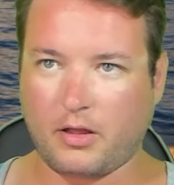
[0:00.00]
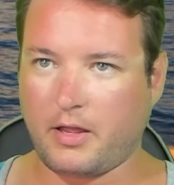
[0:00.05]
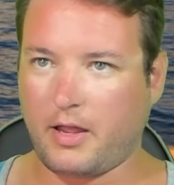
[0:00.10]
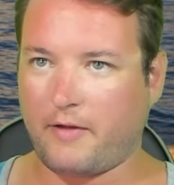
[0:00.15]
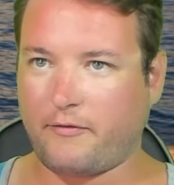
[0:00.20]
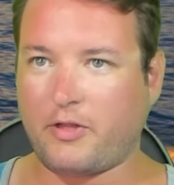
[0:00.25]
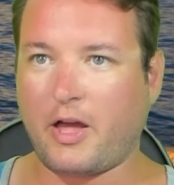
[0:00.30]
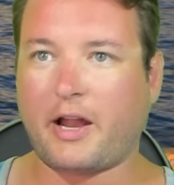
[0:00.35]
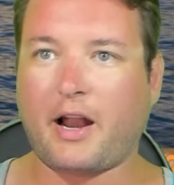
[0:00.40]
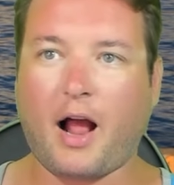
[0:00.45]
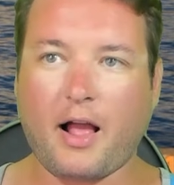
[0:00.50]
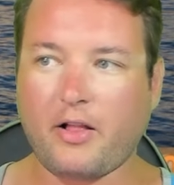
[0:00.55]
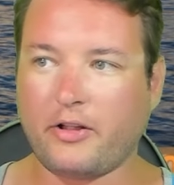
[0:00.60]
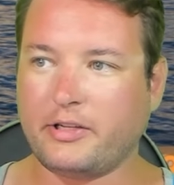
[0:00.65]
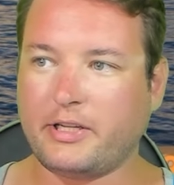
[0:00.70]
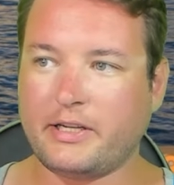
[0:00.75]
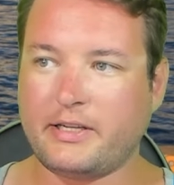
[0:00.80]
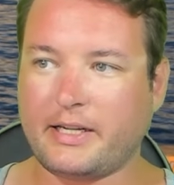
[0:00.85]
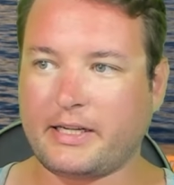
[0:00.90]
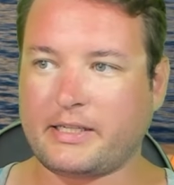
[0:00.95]
If that island
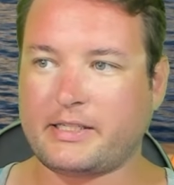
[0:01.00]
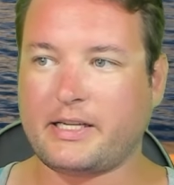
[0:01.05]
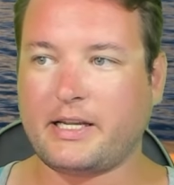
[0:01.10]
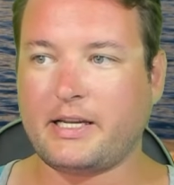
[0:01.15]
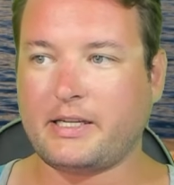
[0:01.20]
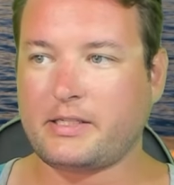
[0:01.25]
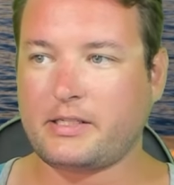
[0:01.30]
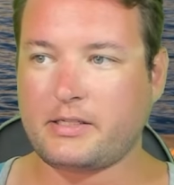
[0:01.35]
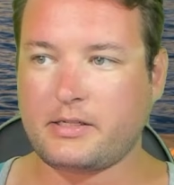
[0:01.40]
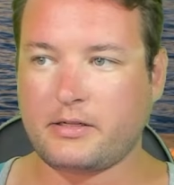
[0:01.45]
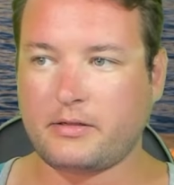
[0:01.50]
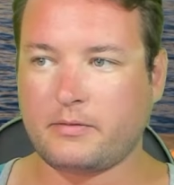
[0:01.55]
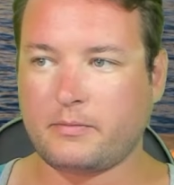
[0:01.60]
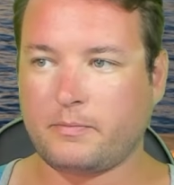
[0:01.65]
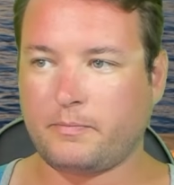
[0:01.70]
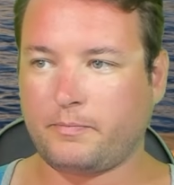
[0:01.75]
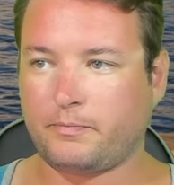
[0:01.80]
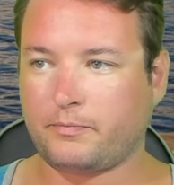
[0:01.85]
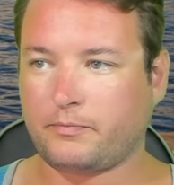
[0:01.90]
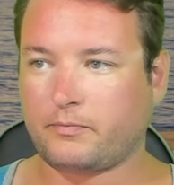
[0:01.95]
didn't exist...
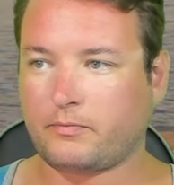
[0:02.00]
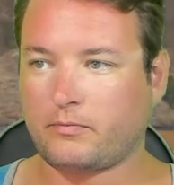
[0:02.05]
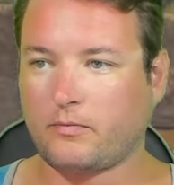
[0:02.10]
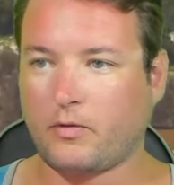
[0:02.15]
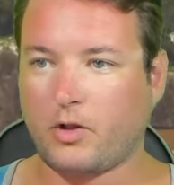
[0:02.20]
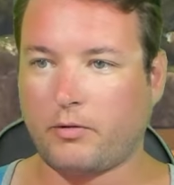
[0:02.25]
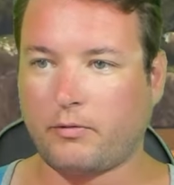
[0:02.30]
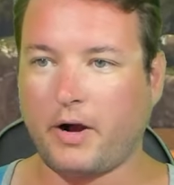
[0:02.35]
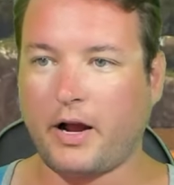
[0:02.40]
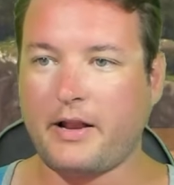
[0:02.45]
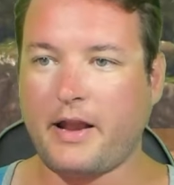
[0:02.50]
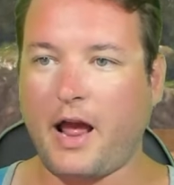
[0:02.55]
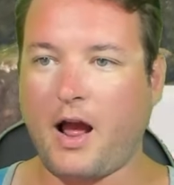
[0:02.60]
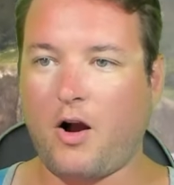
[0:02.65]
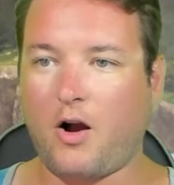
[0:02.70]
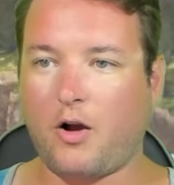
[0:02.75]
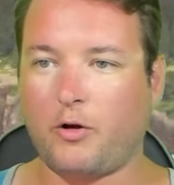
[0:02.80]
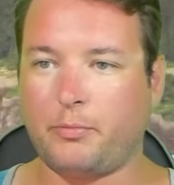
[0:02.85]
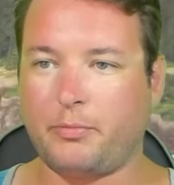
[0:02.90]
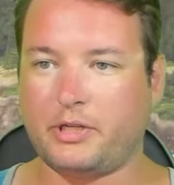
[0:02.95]
Right
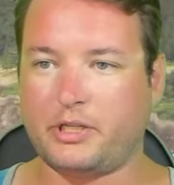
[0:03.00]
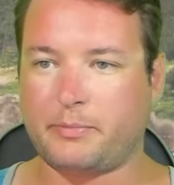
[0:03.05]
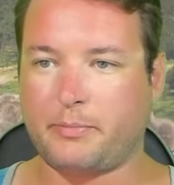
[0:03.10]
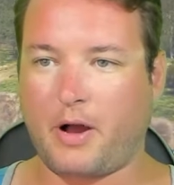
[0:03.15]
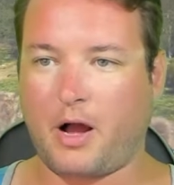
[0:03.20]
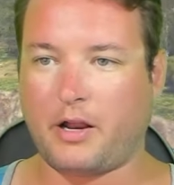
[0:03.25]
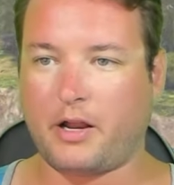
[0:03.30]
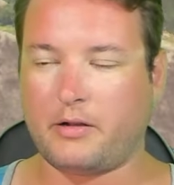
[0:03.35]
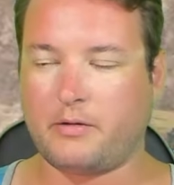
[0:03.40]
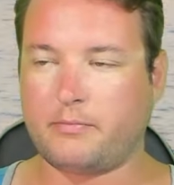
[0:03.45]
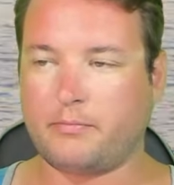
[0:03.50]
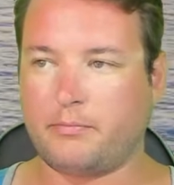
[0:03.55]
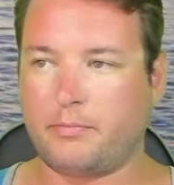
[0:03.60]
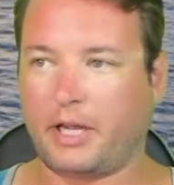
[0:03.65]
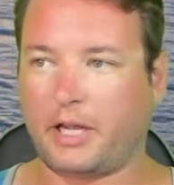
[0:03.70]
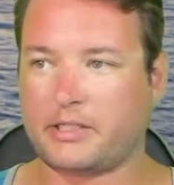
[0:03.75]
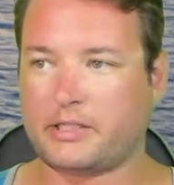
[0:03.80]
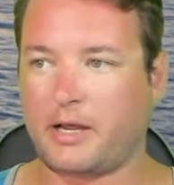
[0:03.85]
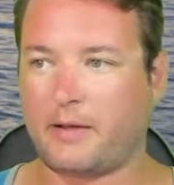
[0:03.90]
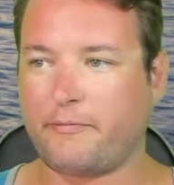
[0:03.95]
now, I would be spotted
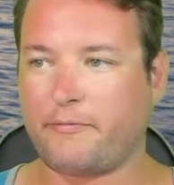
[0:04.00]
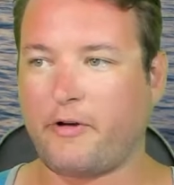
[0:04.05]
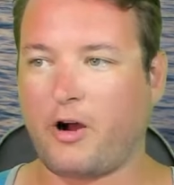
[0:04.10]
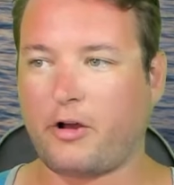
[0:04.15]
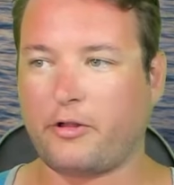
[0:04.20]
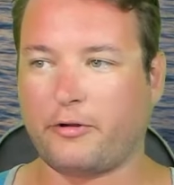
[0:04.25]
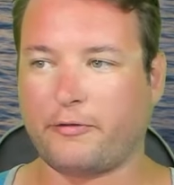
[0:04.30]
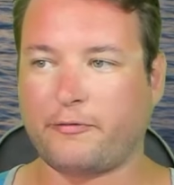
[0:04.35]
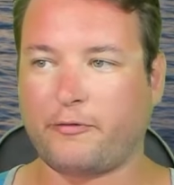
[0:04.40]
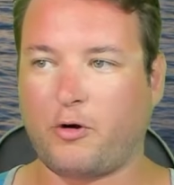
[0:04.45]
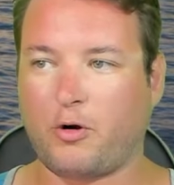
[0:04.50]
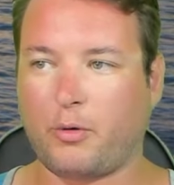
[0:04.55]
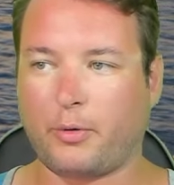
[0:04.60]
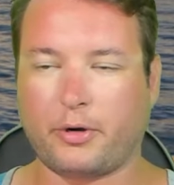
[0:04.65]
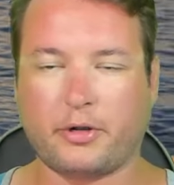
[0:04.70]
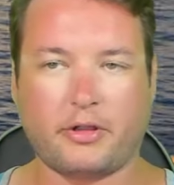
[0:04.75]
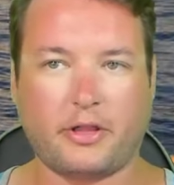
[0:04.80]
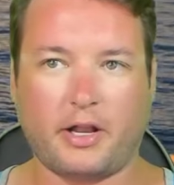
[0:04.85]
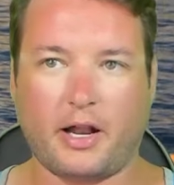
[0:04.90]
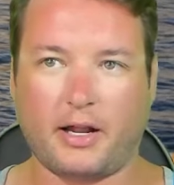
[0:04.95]
because I'm farther
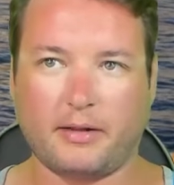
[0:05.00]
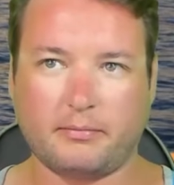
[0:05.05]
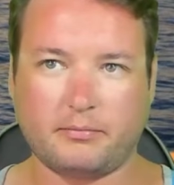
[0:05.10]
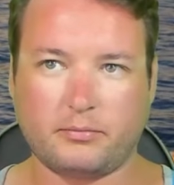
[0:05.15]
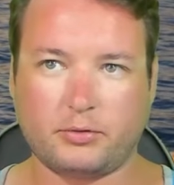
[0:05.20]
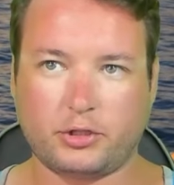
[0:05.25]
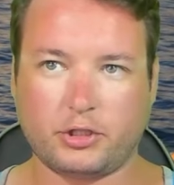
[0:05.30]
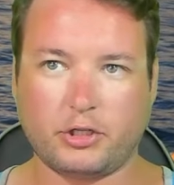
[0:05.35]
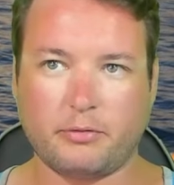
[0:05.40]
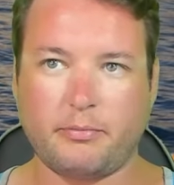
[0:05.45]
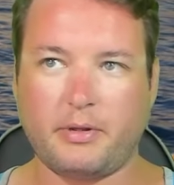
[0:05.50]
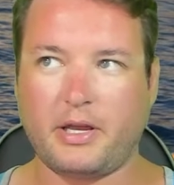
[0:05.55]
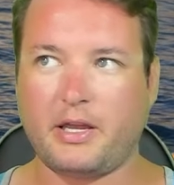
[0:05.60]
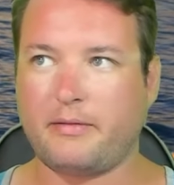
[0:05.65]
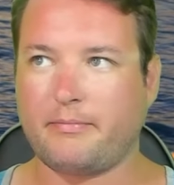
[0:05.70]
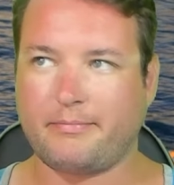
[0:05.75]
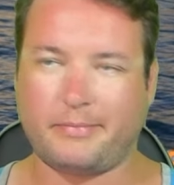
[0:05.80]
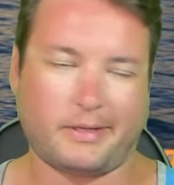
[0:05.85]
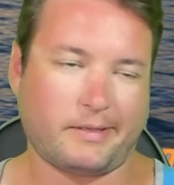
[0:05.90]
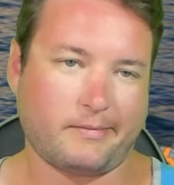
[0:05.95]
forward than I should be.
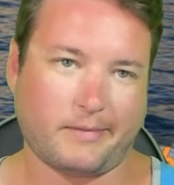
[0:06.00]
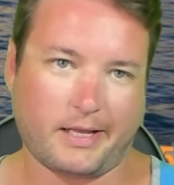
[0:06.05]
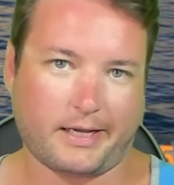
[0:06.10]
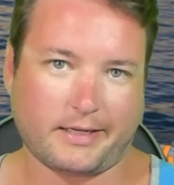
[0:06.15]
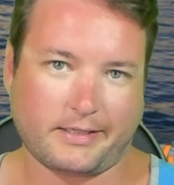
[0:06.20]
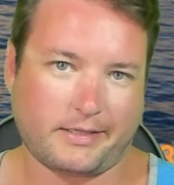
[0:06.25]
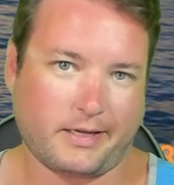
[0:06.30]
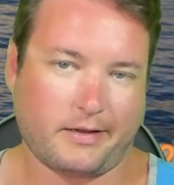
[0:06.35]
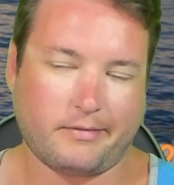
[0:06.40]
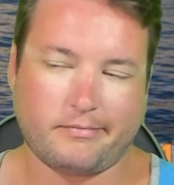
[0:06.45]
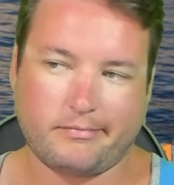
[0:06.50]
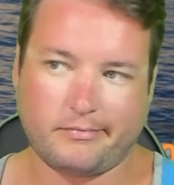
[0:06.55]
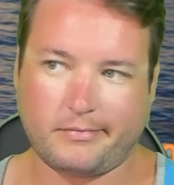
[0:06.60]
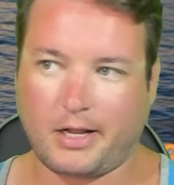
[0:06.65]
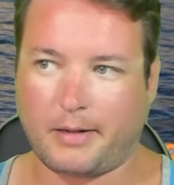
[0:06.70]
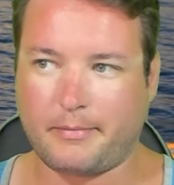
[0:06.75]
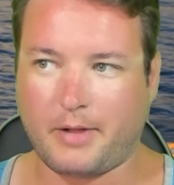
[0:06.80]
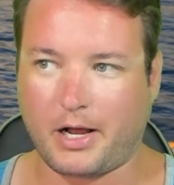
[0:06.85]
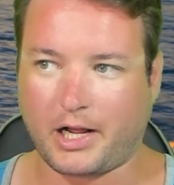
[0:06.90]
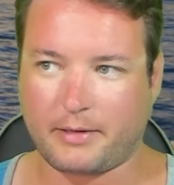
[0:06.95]
But like I said,
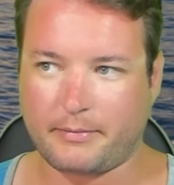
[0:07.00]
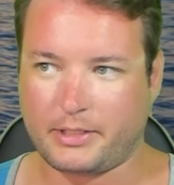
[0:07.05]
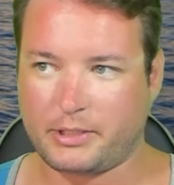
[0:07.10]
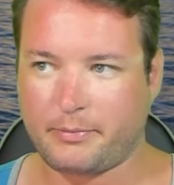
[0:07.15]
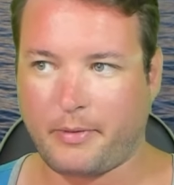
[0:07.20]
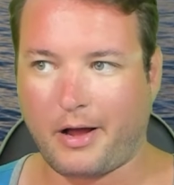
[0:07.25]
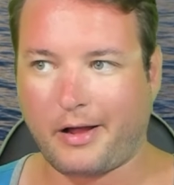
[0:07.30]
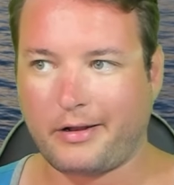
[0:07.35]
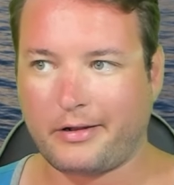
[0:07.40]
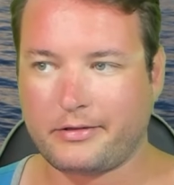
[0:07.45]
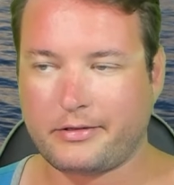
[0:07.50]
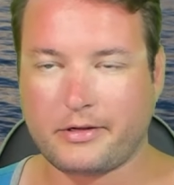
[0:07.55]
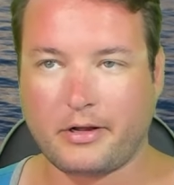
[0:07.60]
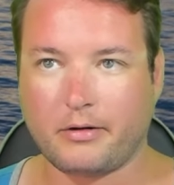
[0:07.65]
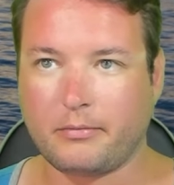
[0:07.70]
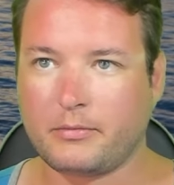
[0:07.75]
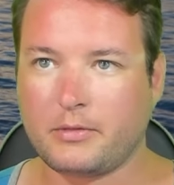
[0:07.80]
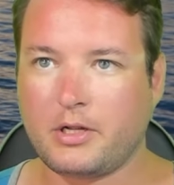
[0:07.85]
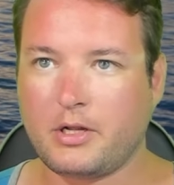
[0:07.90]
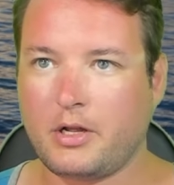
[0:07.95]
I'm not going to be spotted, so
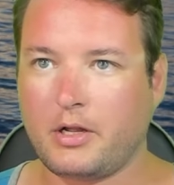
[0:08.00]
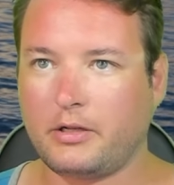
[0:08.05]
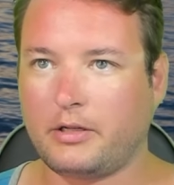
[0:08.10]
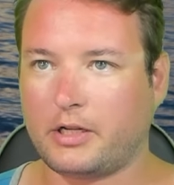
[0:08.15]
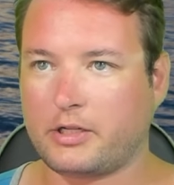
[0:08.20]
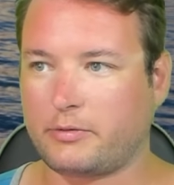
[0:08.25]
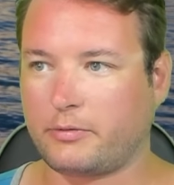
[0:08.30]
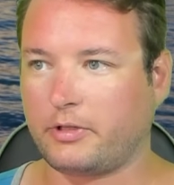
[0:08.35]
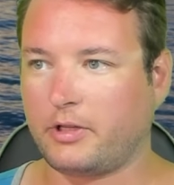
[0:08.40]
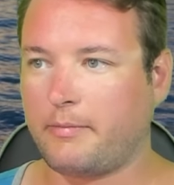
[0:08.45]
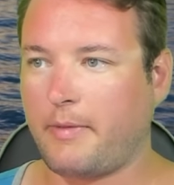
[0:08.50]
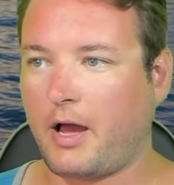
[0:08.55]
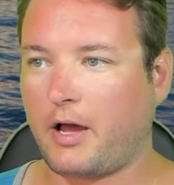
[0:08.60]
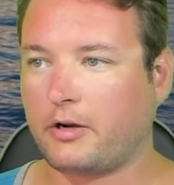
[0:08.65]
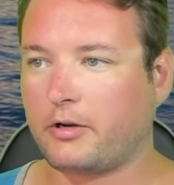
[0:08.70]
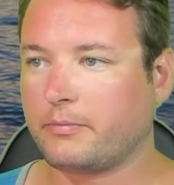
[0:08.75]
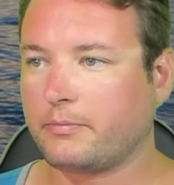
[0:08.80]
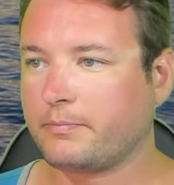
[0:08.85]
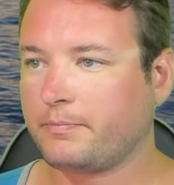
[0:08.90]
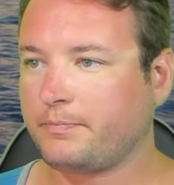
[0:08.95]
it doesn't really
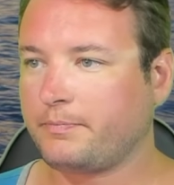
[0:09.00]
matter.